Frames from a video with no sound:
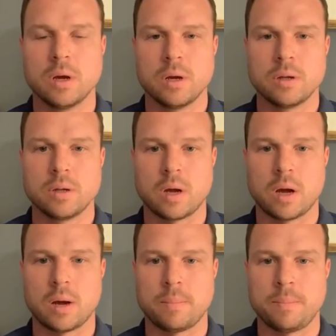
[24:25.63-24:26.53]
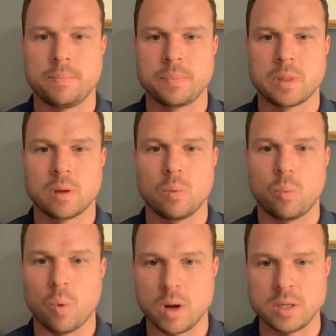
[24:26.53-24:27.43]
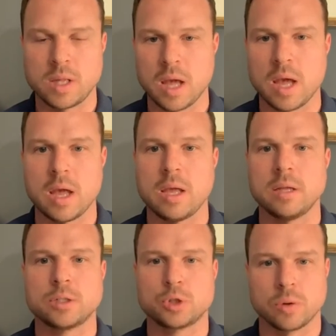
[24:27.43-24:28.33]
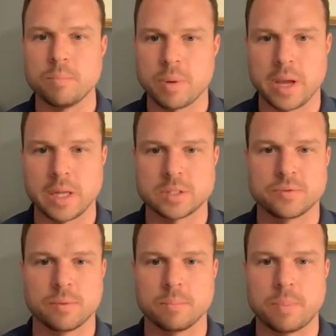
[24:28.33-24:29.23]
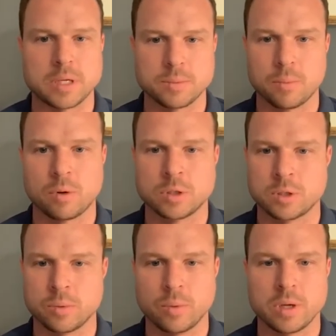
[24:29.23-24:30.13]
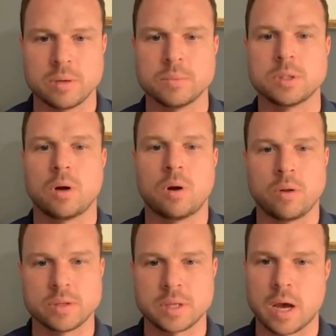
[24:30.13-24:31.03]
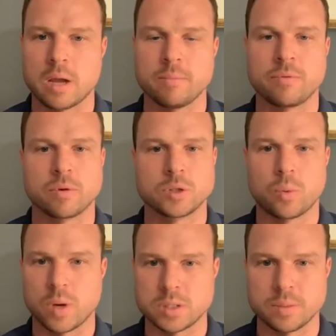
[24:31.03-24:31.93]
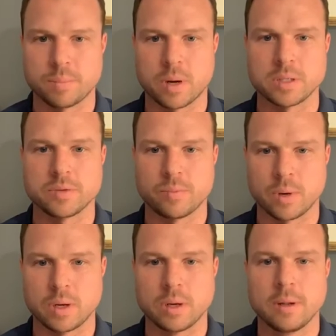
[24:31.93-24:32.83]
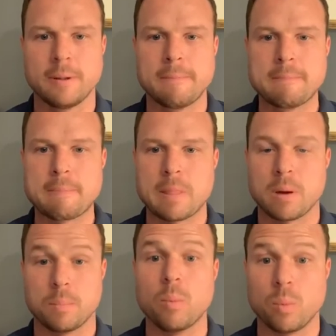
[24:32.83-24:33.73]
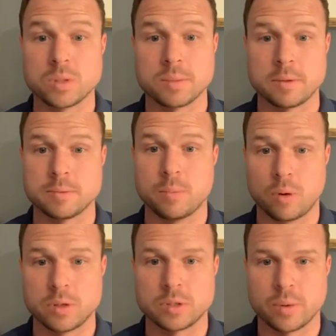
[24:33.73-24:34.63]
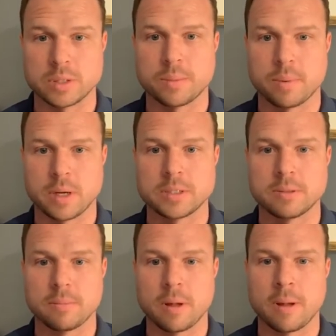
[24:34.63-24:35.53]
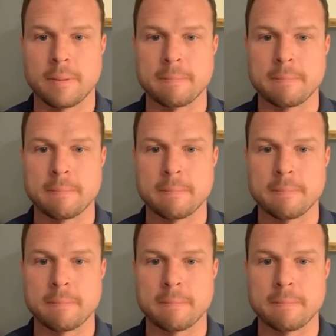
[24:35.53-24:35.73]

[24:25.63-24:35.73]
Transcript: um, 1K trim paints from Benjamin Moore and Sherwin-Williams all the time for twice the price of what, sometimes more than twice the price. Um,